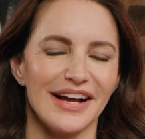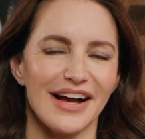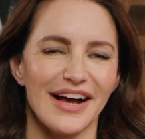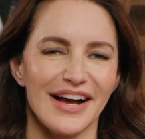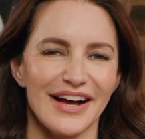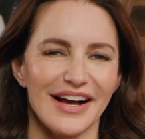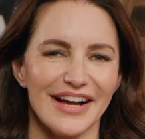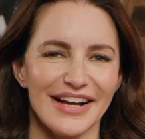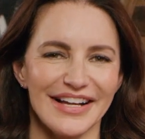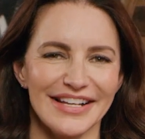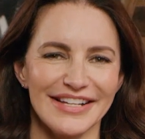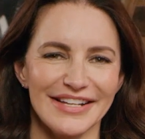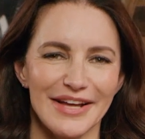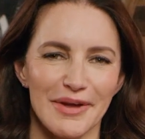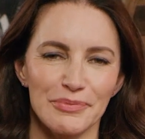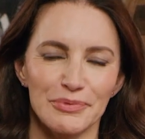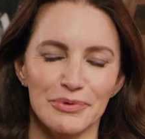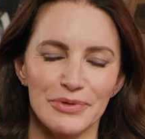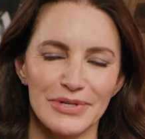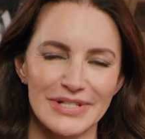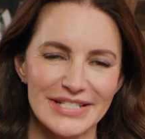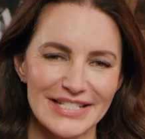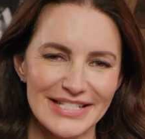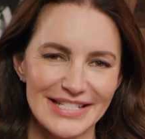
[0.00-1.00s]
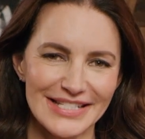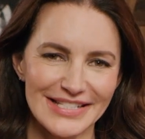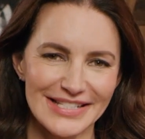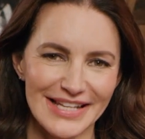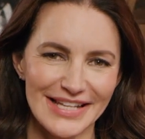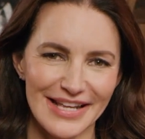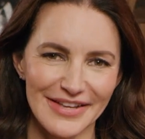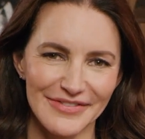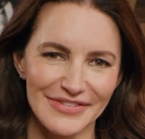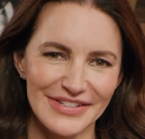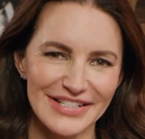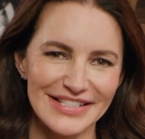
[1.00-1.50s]
Hi, I'm Kristin
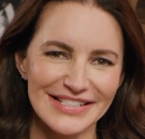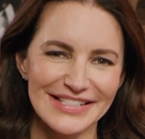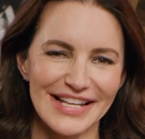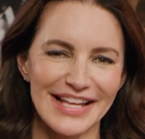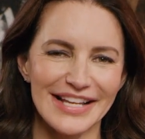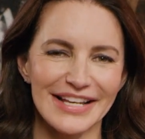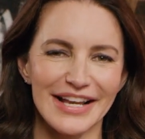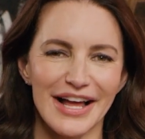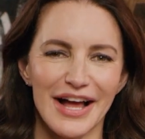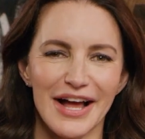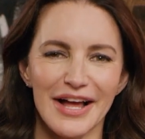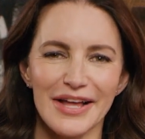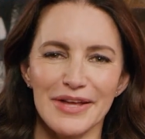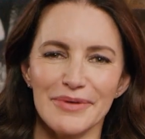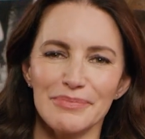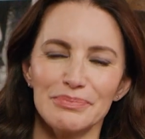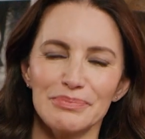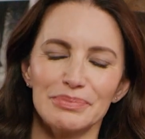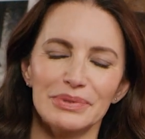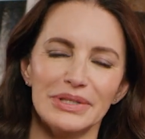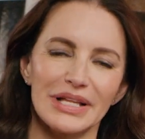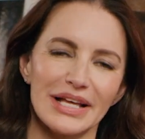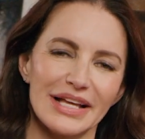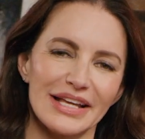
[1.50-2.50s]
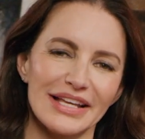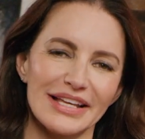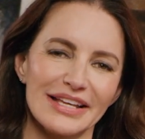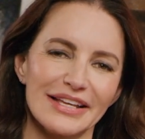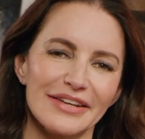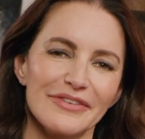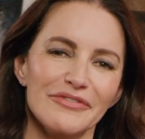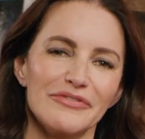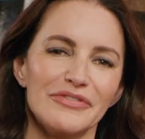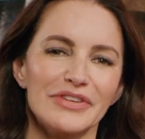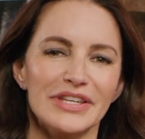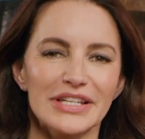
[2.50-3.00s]
Davis, and I am
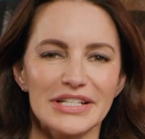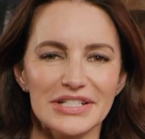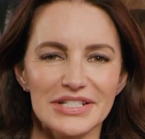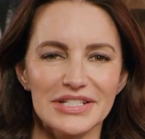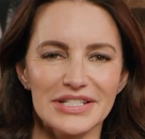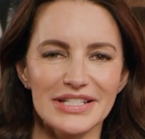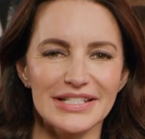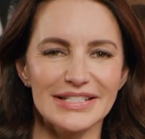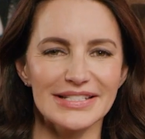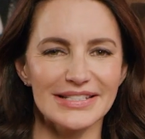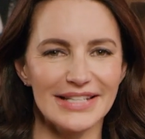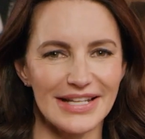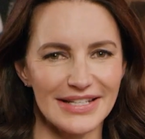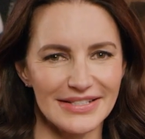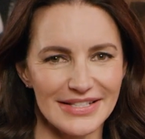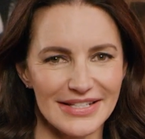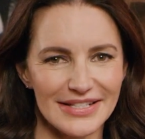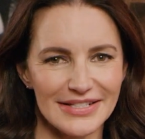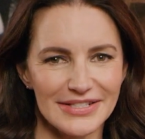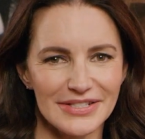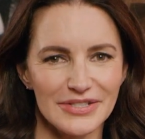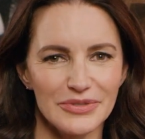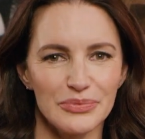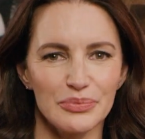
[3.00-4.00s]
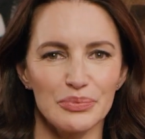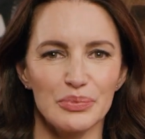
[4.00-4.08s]
playing Finish the Sentence